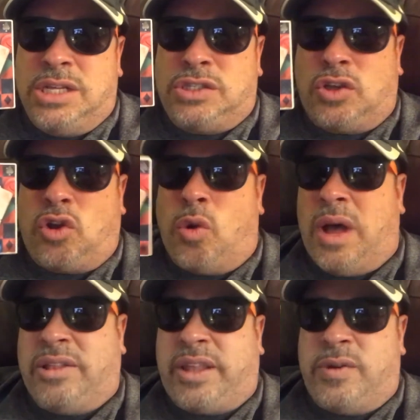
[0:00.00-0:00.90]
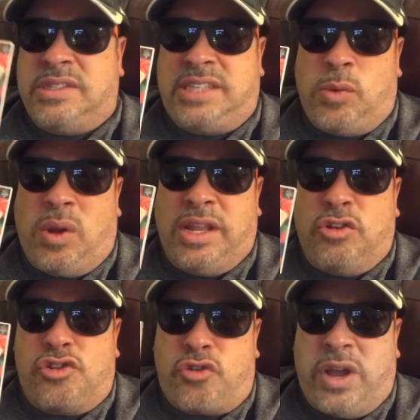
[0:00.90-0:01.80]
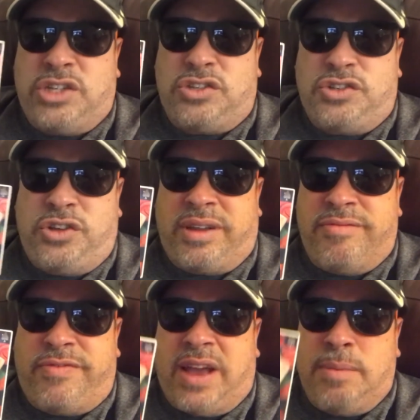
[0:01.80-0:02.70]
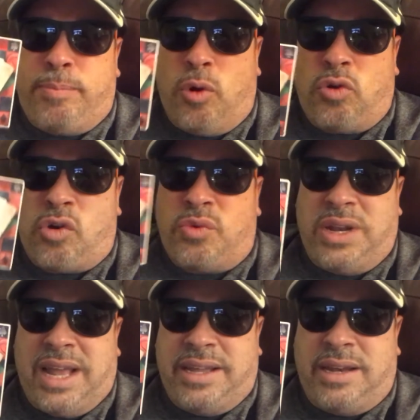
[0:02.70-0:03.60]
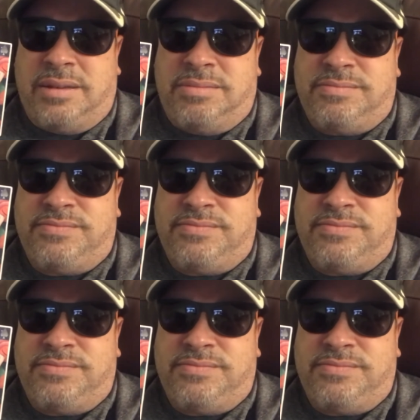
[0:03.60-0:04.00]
So go out there and see what little treasures you can find poker related.